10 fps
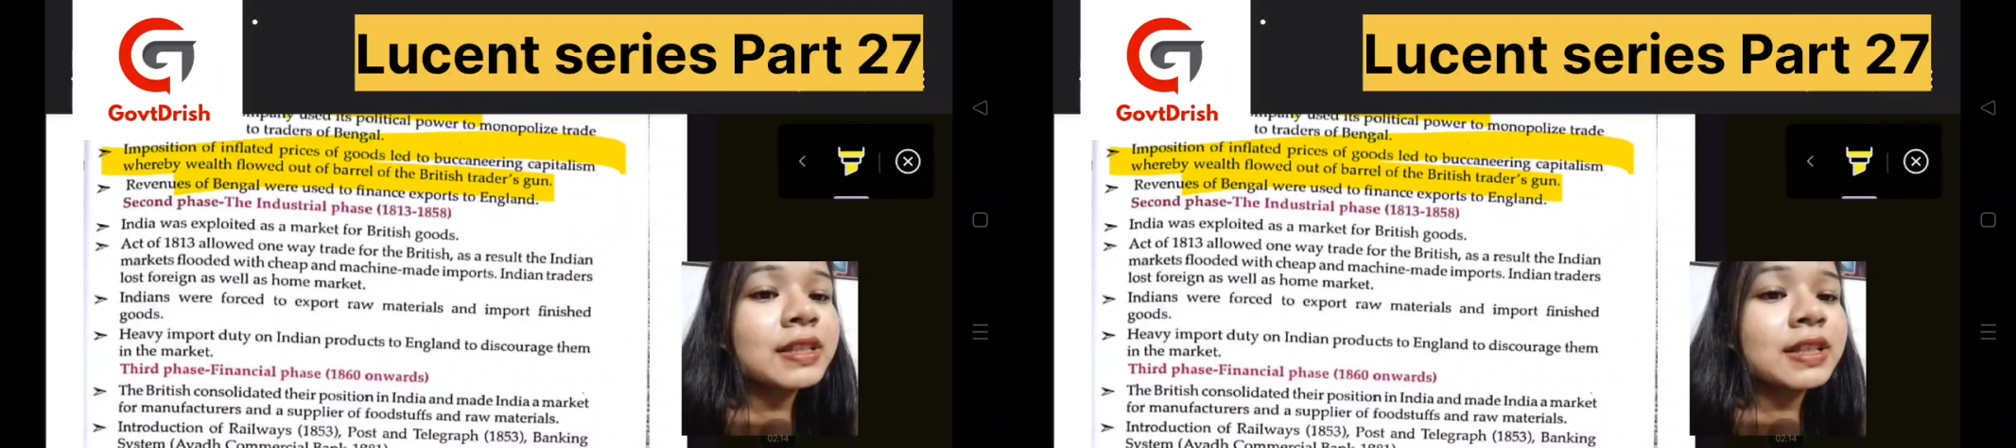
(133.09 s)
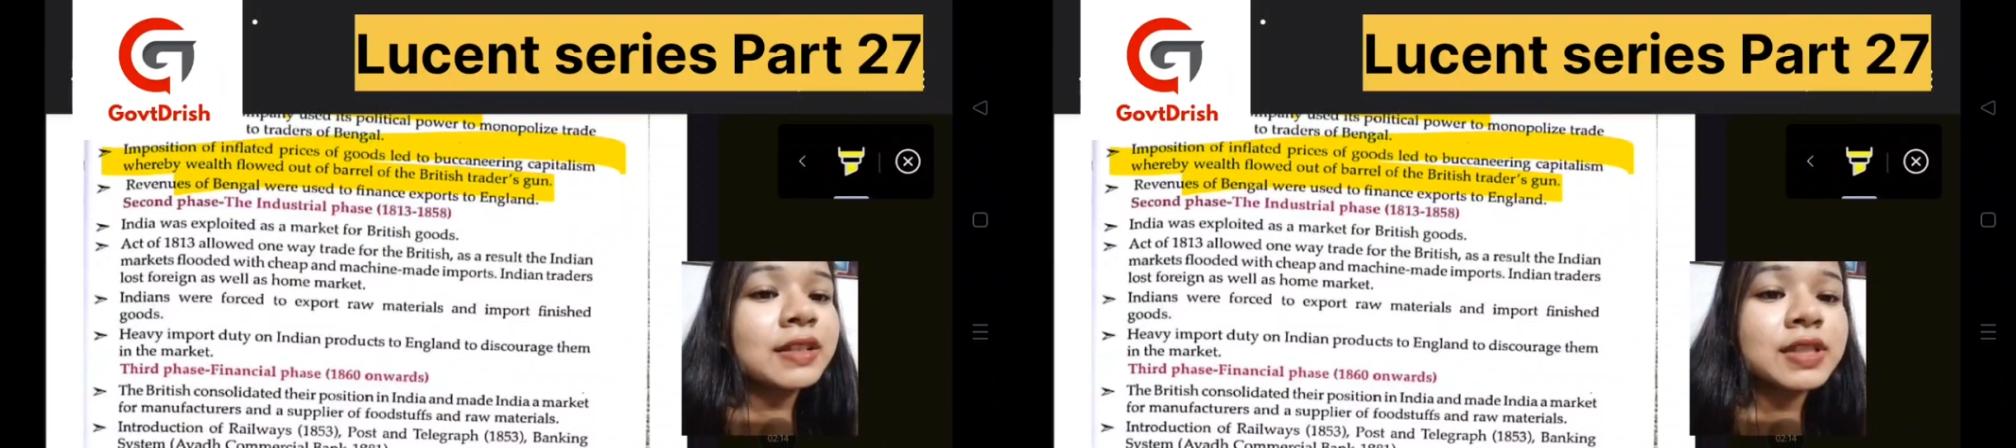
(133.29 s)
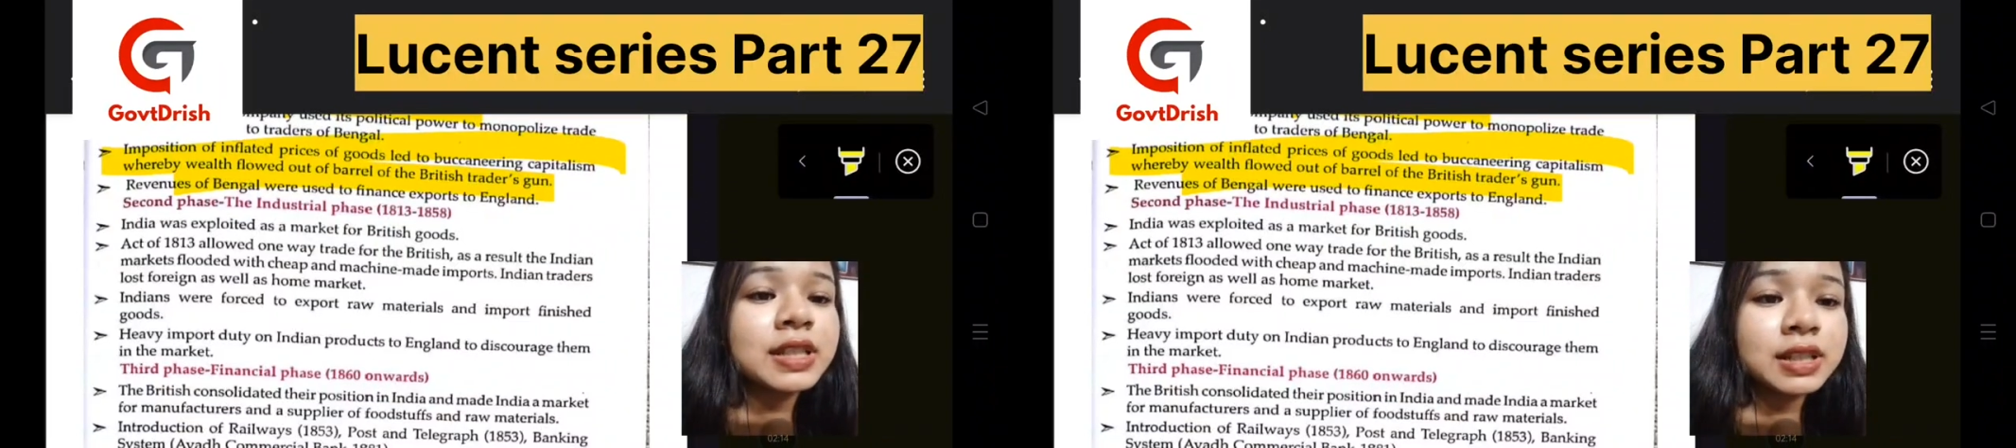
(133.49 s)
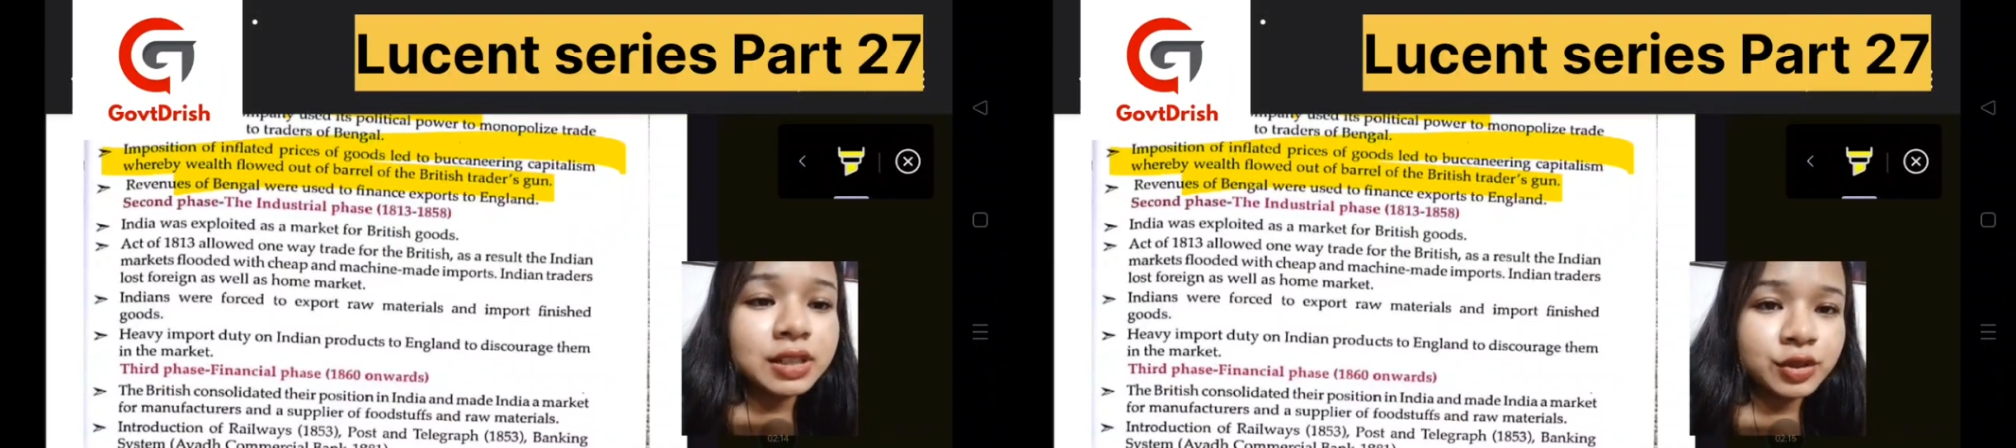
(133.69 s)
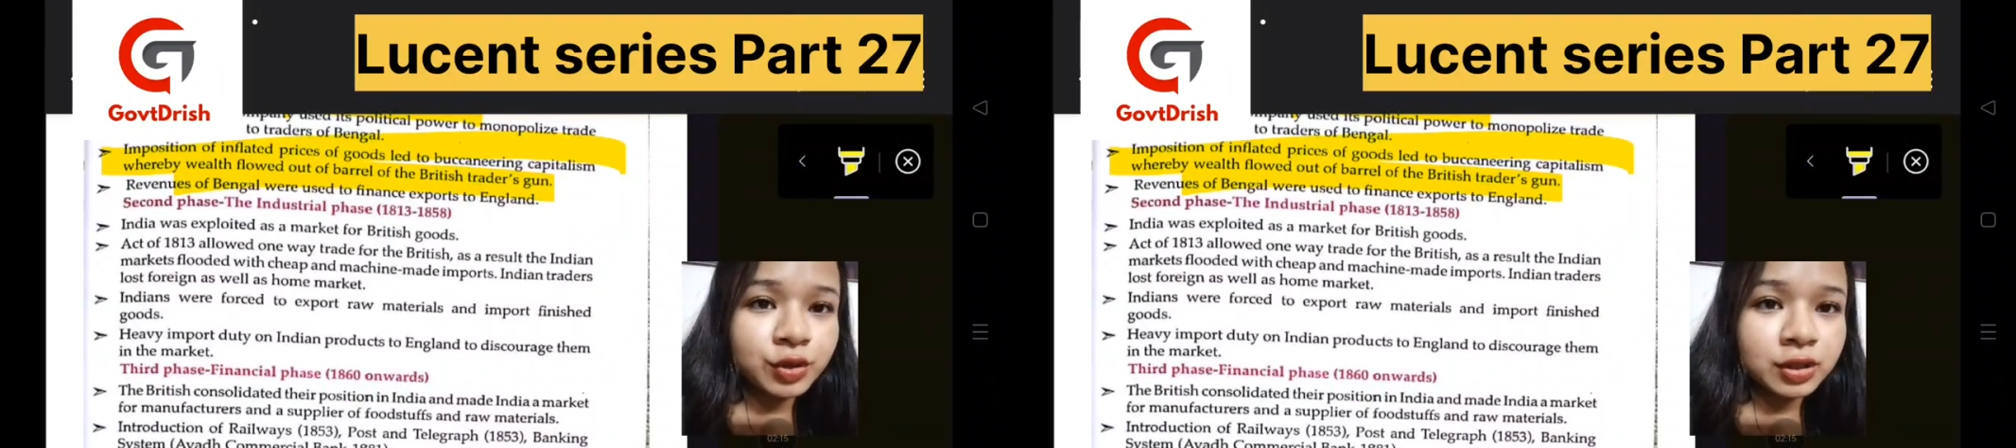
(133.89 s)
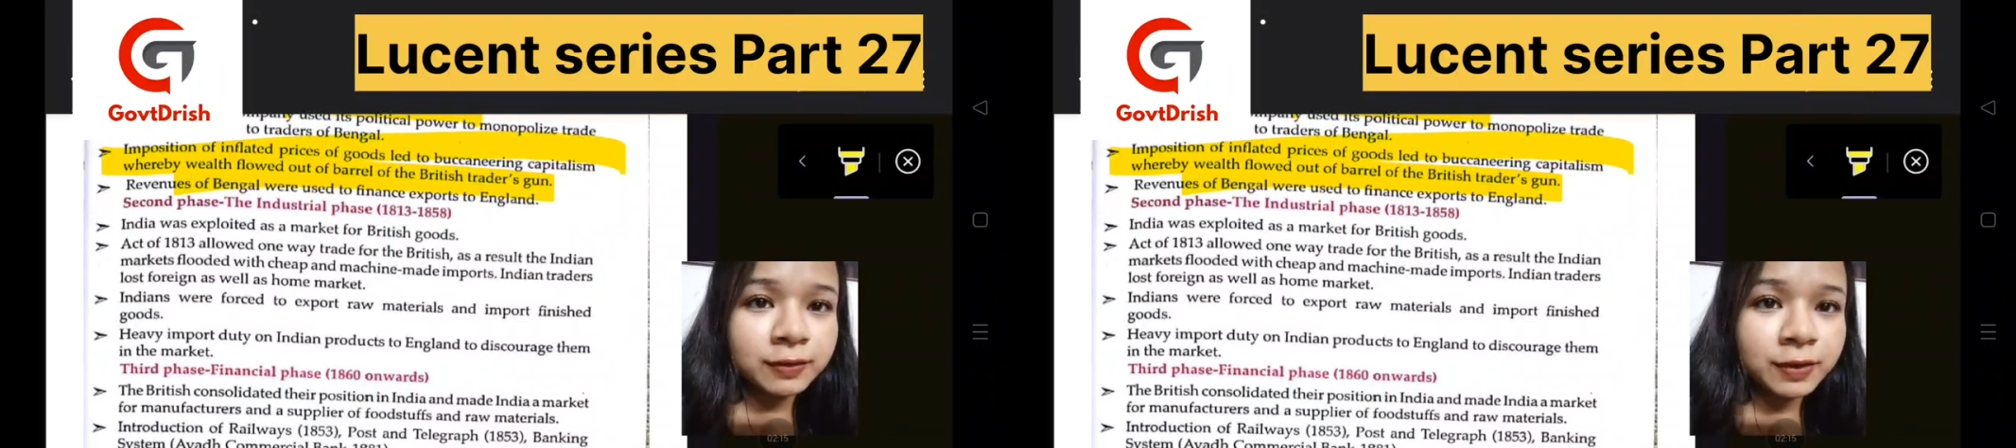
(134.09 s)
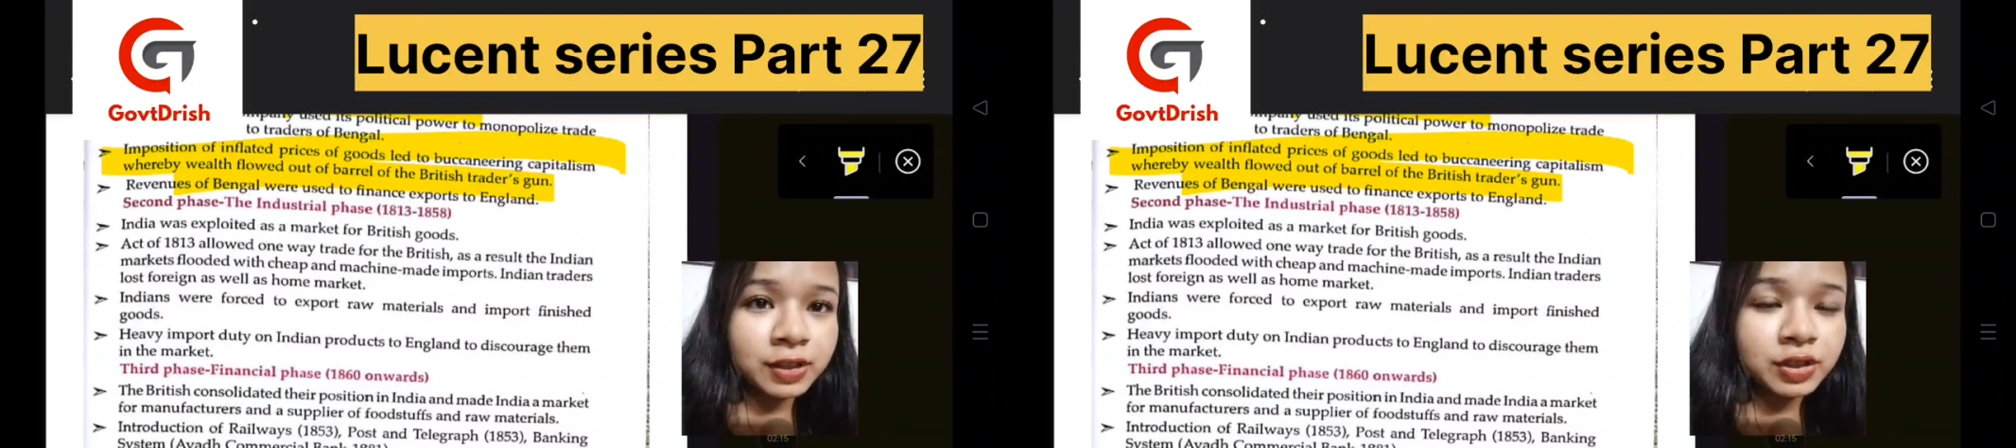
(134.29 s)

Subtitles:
was the industrial phase.